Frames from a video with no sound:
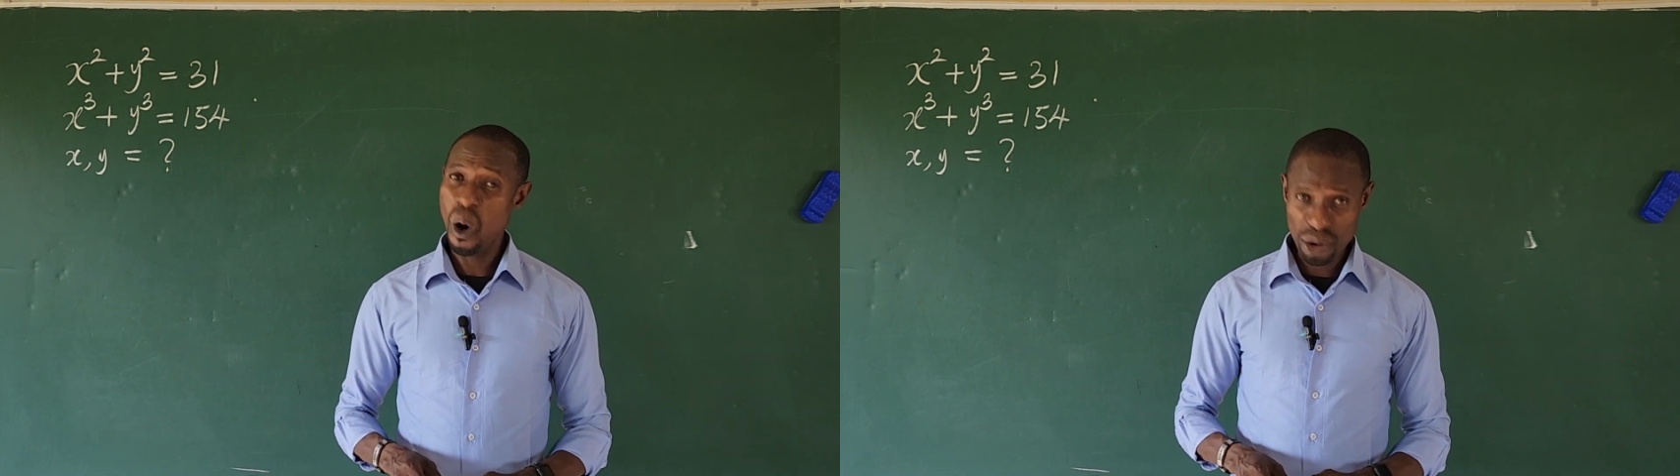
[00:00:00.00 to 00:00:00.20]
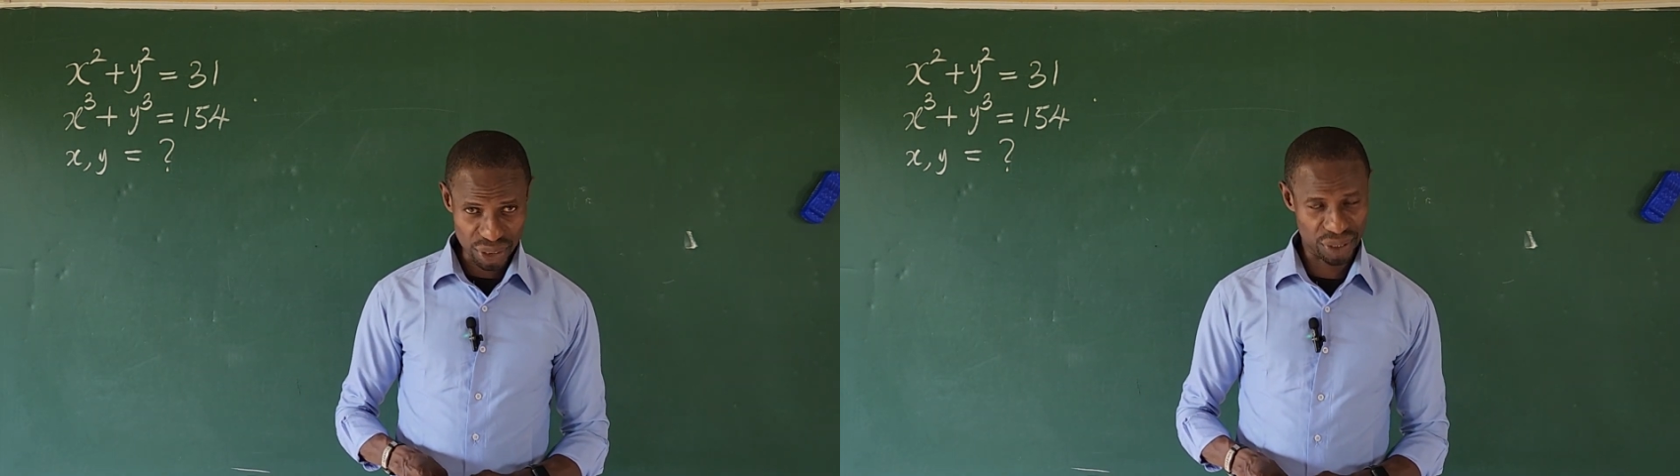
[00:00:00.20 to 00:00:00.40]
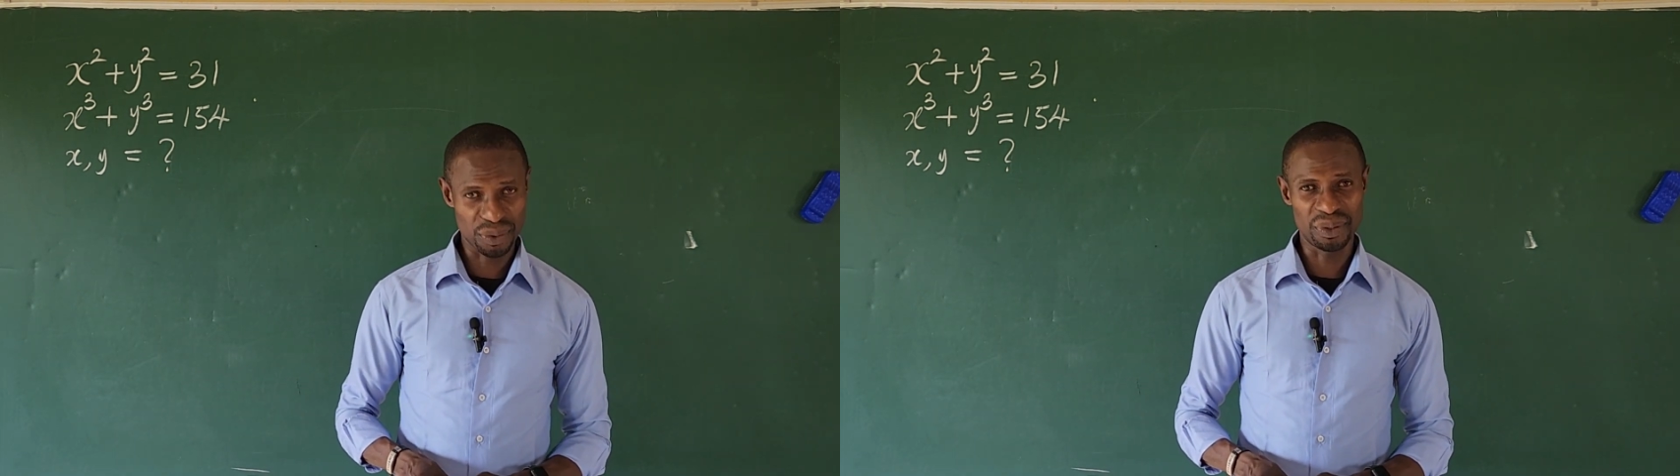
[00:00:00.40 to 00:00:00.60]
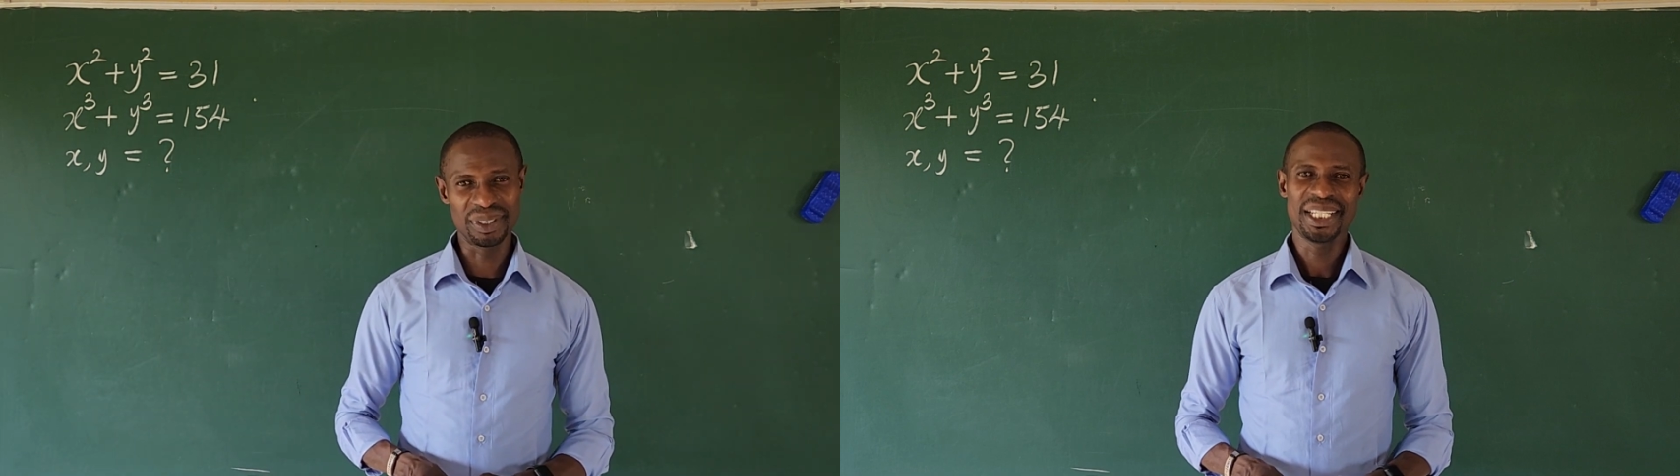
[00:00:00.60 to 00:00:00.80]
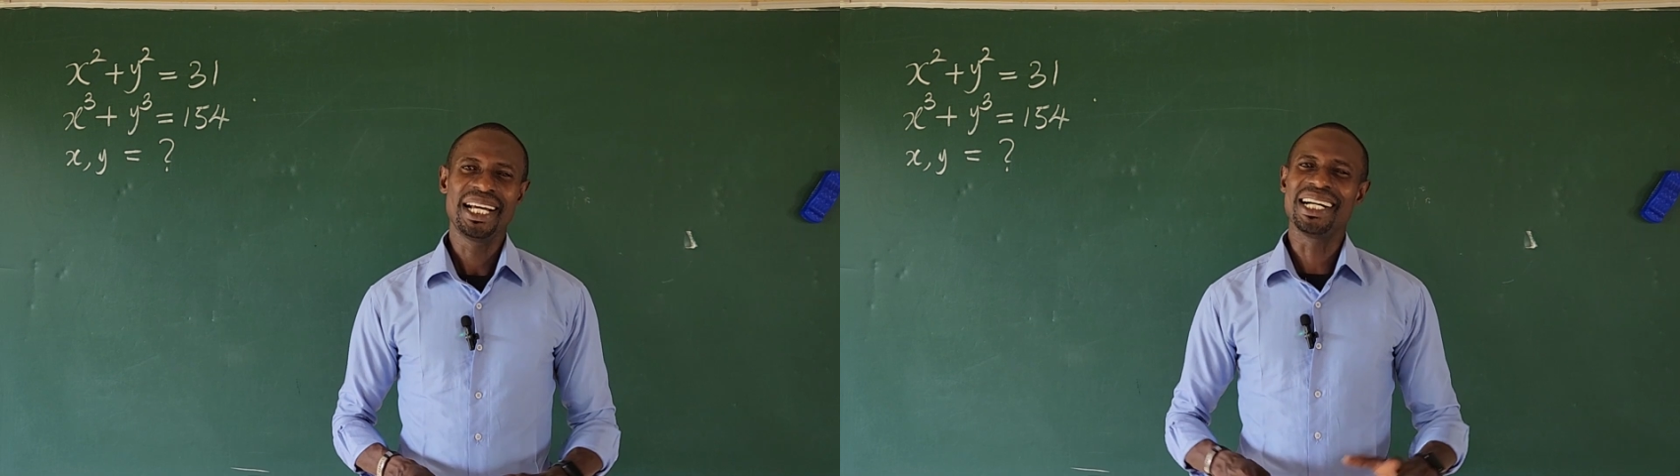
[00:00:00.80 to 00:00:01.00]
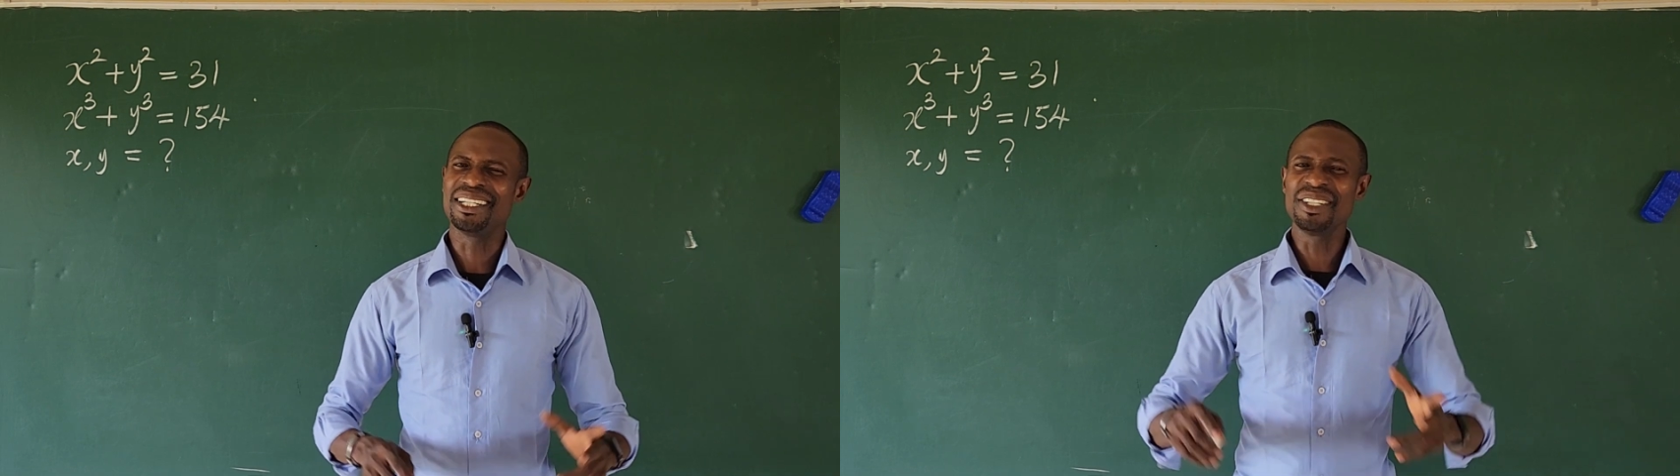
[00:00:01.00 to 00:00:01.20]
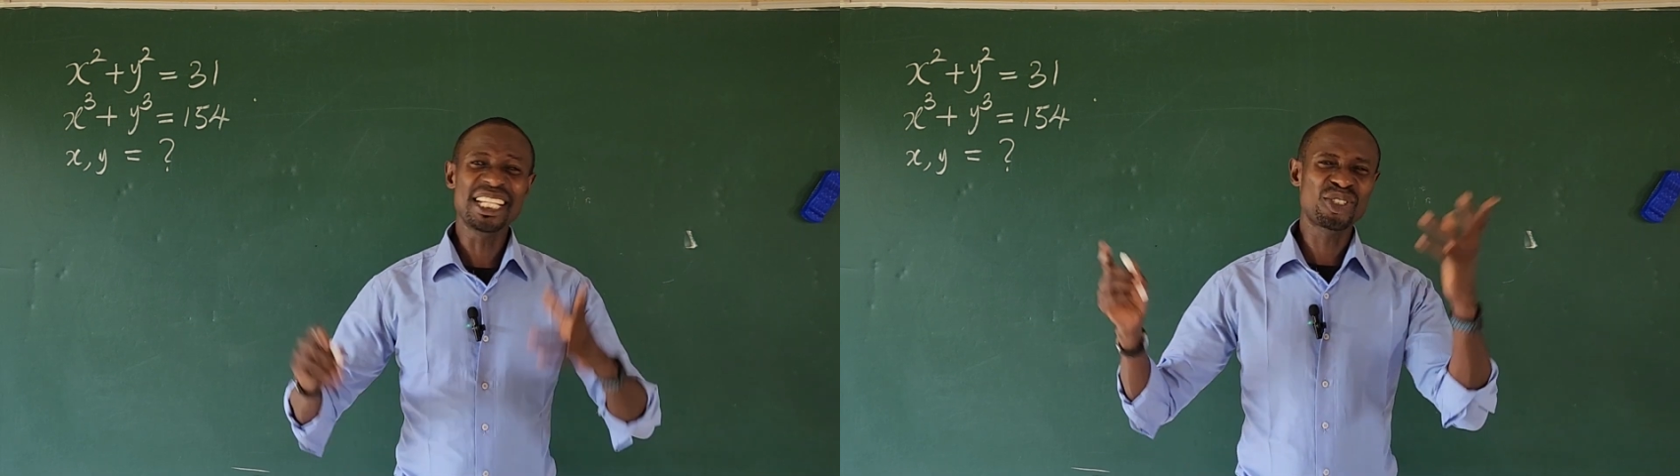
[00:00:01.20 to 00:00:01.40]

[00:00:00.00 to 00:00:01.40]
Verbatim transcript: also uh, only